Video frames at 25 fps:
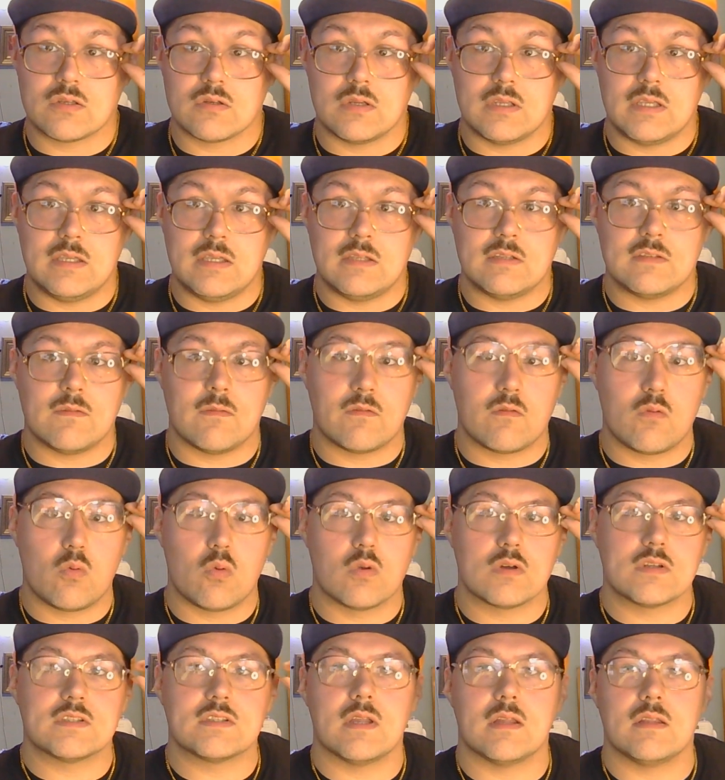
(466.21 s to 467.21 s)
He's, of
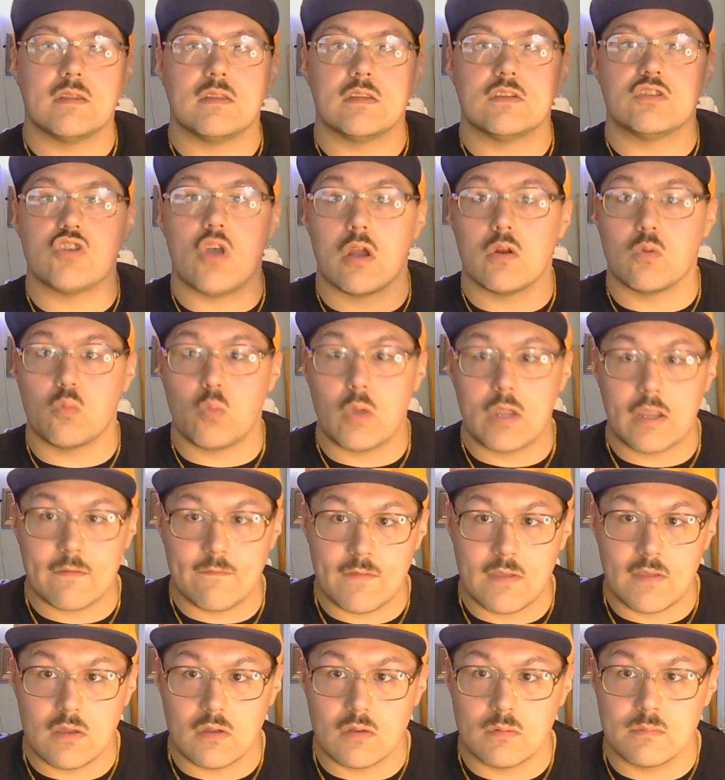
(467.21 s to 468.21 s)
course, done John Wick
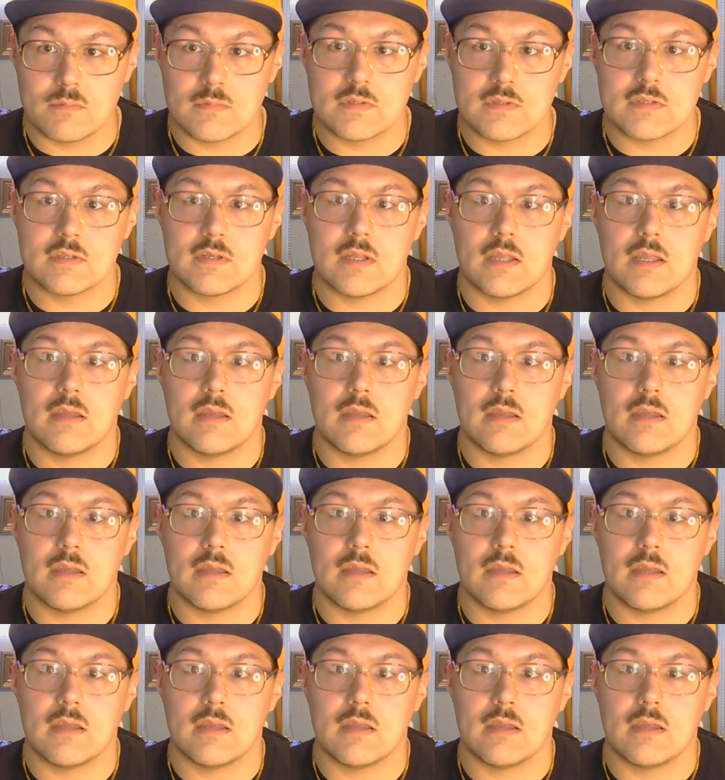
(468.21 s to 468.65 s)
films,